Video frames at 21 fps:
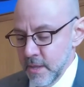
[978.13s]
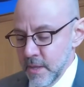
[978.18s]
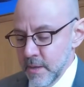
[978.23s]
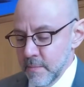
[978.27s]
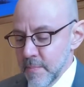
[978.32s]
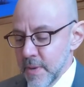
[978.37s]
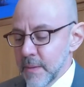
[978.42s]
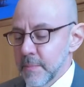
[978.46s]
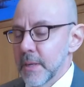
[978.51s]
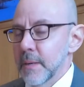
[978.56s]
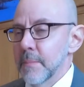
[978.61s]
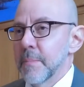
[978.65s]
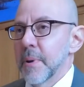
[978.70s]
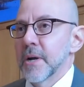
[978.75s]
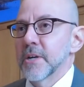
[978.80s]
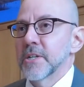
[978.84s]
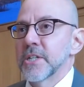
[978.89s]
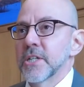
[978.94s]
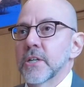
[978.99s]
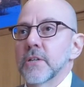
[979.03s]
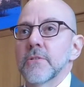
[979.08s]
may be
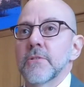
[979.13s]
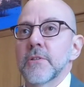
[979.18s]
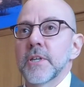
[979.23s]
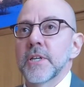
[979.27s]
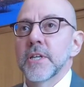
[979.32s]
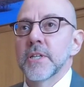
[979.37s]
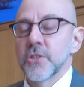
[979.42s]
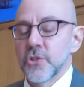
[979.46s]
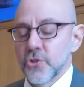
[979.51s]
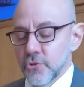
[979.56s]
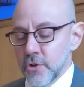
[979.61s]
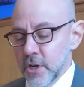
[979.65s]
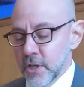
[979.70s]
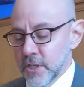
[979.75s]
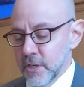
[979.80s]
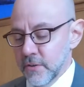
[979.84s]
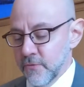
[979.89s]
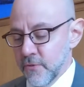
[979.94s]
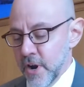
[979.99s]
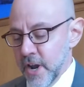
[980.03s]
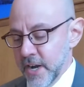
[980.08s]
particularly
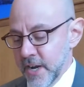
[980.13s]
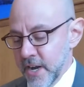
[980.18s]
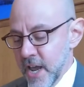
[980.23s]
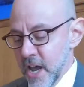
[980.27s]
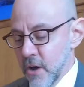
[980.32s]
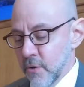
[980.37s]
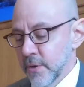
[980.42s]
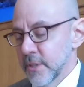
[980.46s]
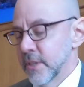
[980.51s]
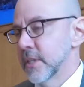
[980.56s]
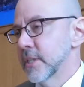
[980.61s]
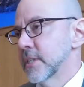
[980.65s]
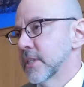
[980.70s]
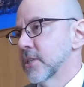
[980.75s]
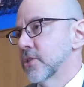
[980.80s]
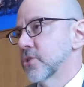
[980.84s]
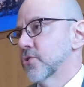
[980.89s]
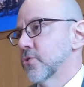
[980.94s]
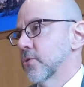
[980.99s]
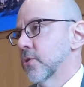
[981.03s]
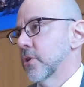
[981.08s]
instructive right now in this
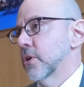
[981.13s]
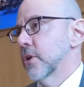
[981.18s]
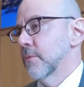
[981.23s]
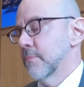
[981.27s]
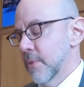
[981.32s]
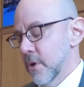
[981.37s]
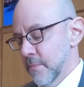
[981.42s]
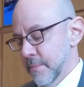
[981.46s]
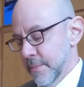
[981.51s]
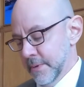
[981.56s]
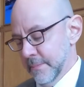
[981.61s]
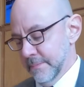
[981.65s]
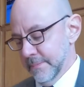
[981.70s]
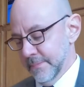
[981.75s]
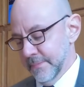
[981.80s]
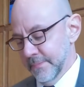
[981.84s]
historical moment,